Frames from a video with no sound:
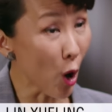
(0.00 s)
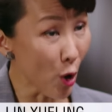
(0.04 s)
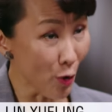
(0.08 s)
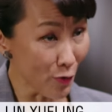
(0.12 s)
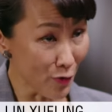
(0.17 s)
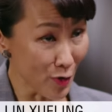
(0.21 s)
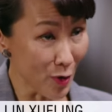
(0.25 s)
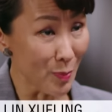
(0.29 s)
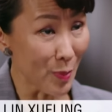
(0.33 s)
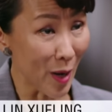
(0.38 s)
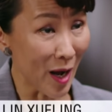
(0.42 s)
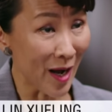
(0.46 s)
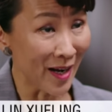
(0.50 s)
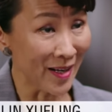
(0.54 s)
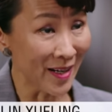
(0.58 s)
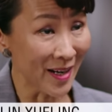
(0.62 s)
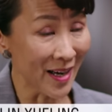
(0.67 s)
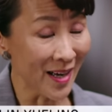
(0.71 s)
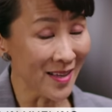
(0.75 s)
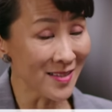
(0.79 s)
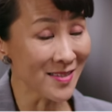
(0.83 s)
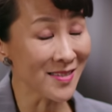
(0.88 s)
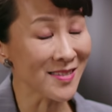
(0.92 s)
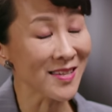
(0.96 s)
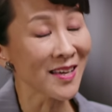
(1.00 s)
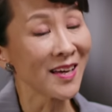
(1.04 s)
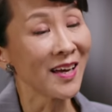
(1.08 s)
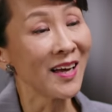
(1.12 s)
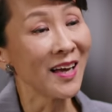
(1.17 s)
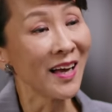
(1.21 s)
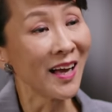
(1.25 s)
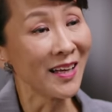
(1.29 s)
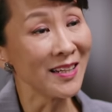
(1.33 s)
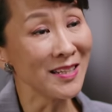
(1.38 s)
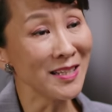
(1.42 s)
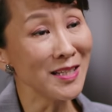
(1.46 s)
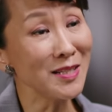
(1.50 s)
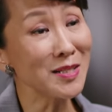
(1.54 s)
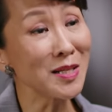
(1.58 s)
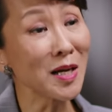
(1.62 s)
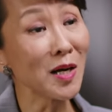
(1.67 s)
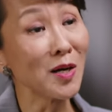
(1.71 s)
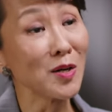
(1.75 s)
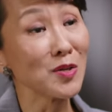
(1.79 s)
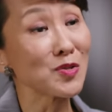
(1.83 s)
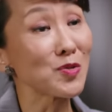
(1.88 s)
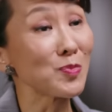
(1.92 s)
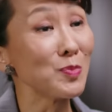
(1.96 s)
over Binance, and he
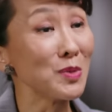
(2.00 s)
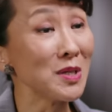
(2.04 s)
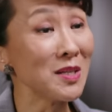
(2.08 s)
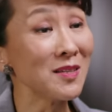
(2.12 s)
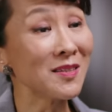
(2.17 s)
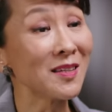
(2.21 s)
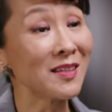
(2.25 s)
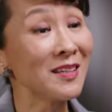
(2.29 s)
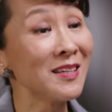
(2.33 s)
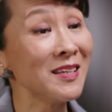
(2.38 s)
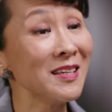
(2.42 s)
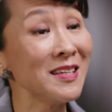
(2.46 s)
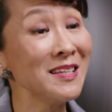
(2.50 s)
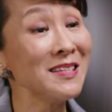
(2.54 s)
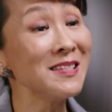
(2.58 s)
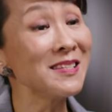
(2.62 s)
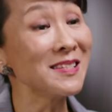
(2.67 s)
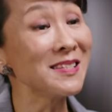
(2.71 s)
tells me that he